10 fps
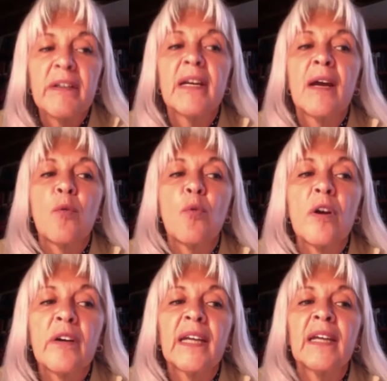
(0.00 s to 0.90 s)
and
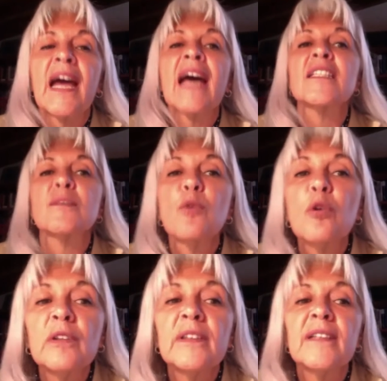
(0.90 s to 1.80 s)
working as
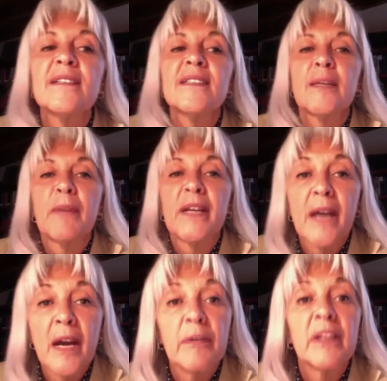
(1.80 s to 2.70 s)

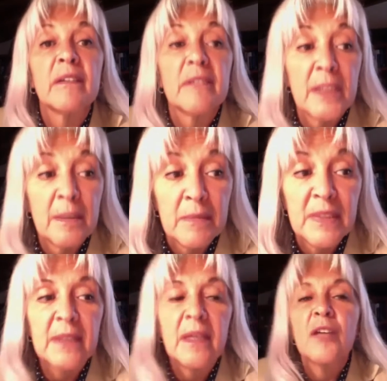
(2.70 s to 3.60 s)
multidisciplinary
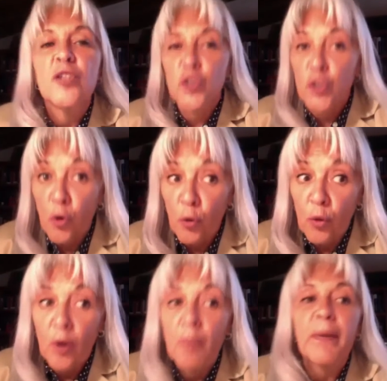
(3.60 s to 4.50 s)
teams. So,
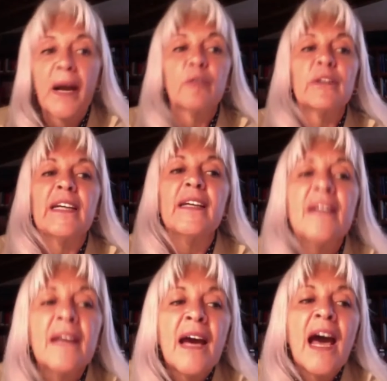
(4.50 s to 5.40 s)
proudly,
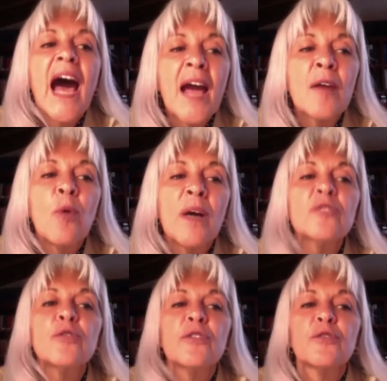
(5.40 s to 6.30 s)
I want
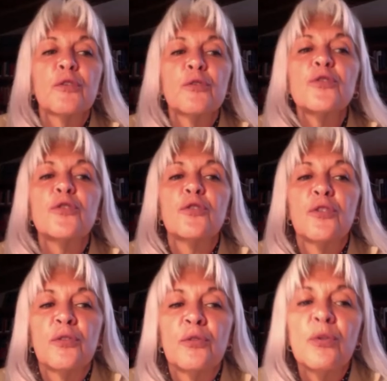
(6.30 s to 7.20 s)
to introduce to
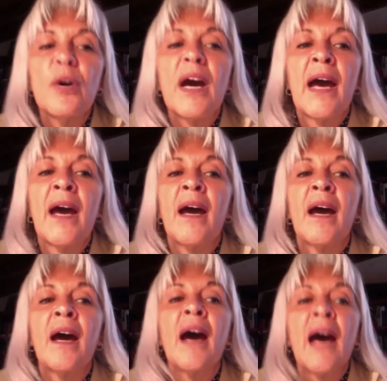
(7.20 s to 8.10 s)
you
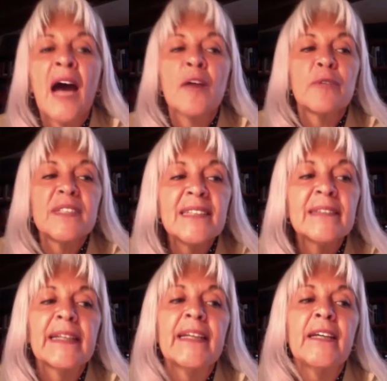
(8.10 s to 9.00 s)
uh, a
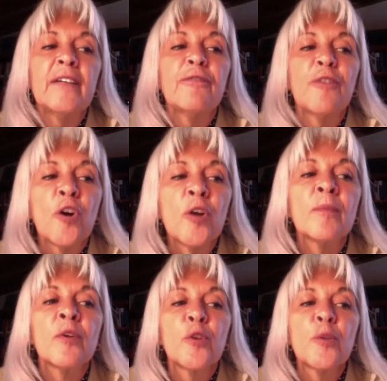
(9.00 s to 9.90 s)
recently
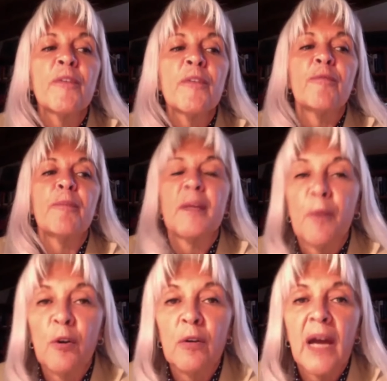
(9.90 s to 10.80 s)
formed group of
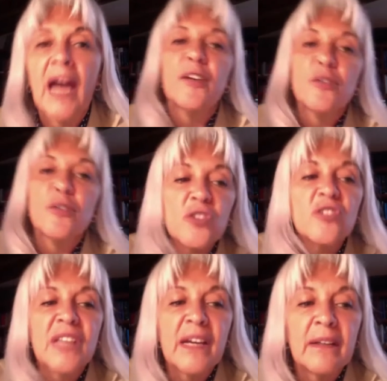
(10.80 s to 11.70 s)
people, a new
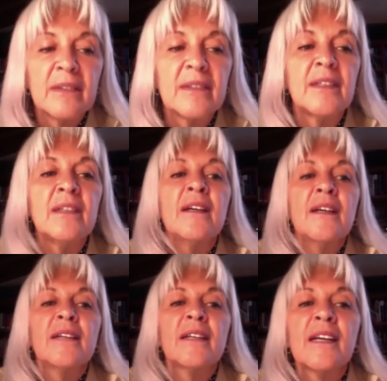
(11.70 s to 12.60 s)
society
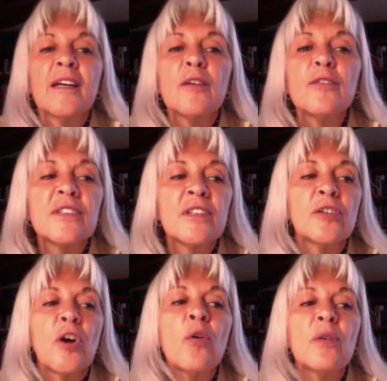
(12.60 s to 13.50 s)
that includes not
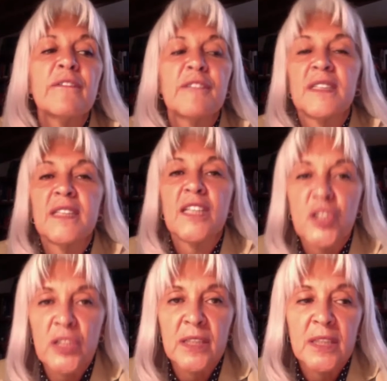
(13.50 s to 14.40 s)
only
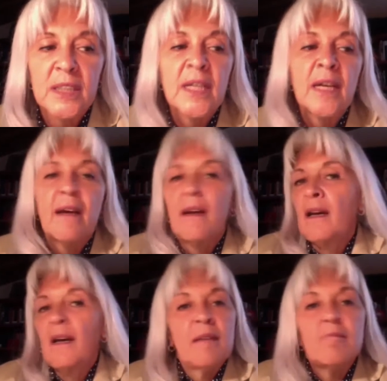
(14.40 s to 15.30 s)
physicians, uh,